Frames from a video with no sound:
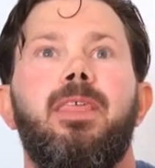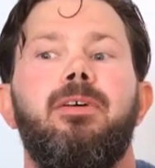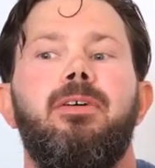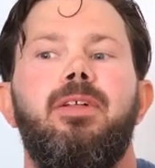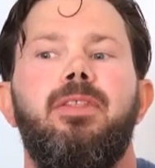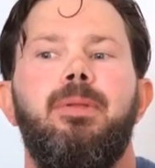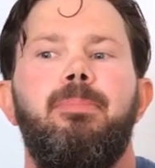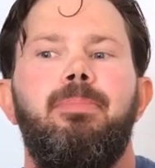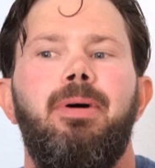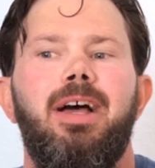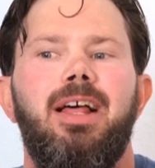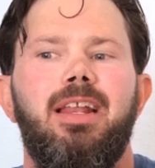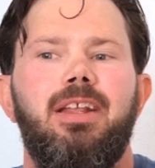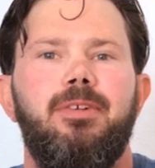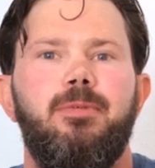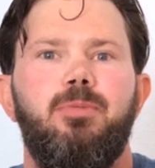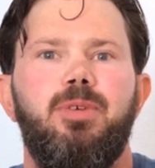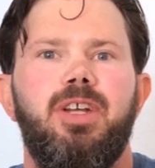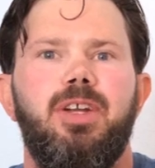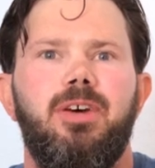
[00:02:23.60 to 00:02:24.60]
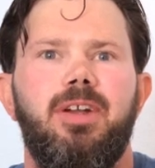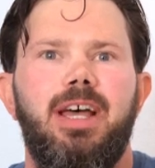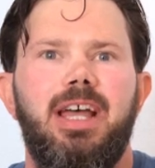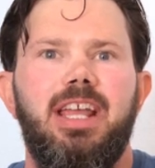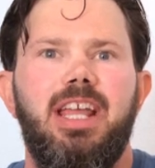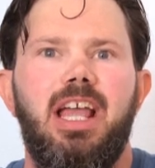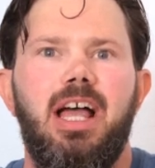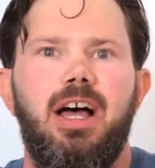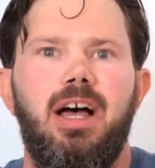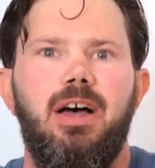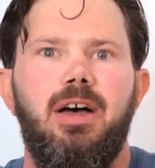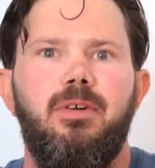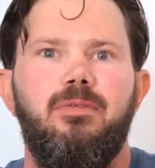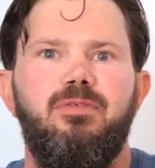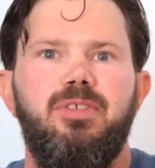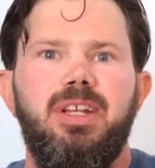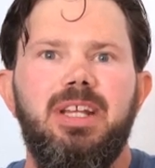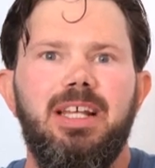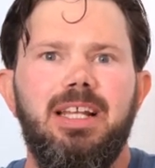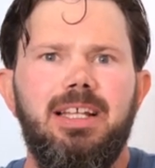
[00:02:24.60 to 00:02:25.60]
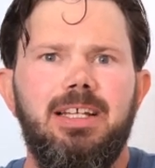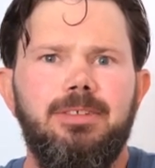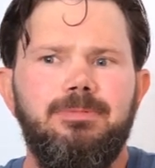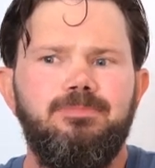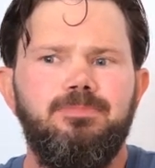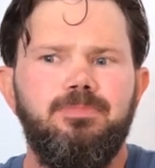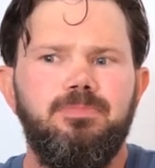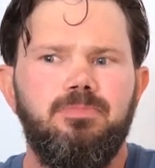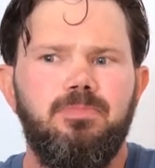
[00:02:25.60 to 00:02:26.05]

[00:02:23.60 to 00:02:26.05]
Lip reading: On the palate, we got a vanilla,